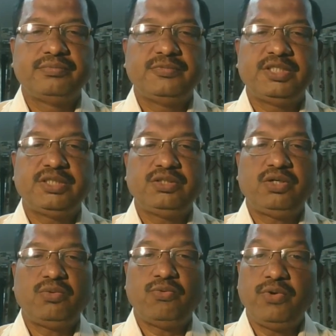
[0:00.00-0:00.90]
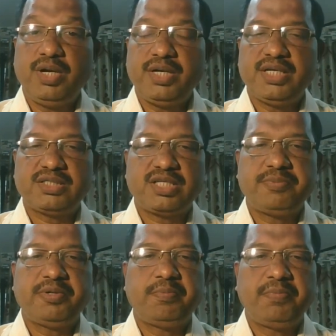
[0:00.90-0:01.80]
this is the only
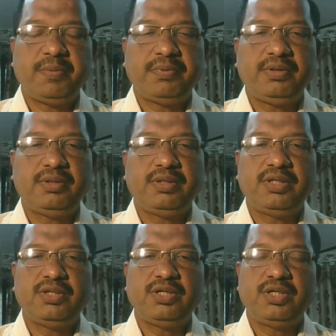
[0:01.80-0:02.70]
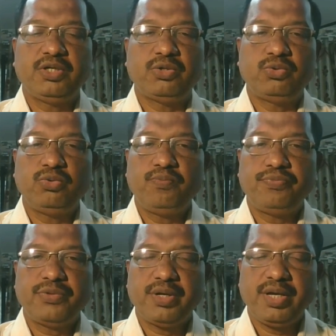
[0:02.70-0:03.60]
descriptive paper in the tier 2
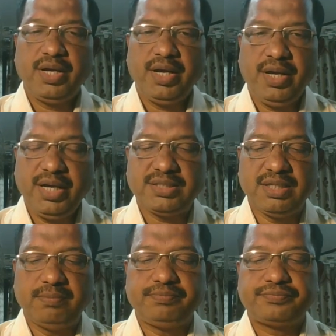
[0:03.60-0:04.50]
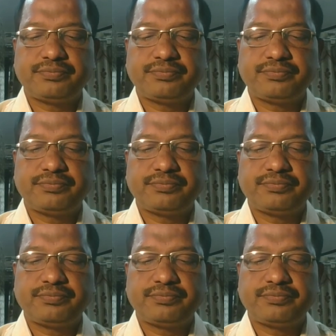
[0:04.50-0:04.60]
exam.